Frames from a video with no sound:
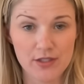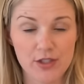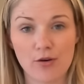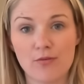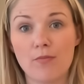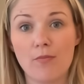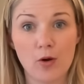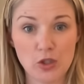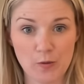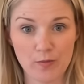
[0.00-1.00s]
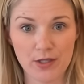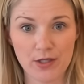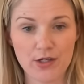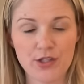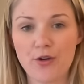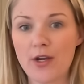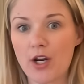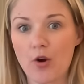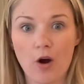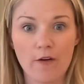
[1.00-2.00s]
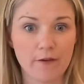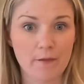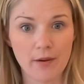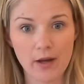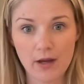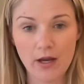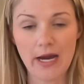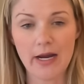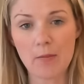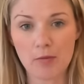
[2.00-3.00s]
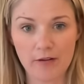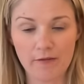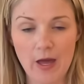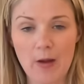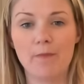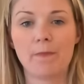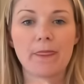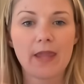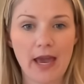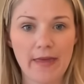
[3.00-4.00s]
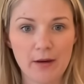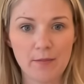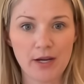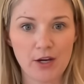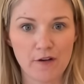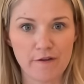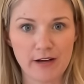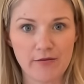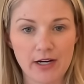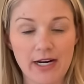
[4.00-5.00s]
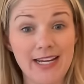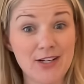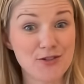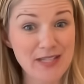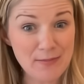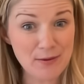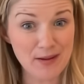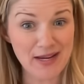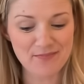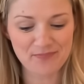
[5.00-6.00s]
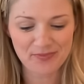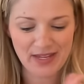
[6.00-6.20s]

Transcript: So multiple printers. So you can get a quote from a couple of them and then pick your favorite and get your sample made.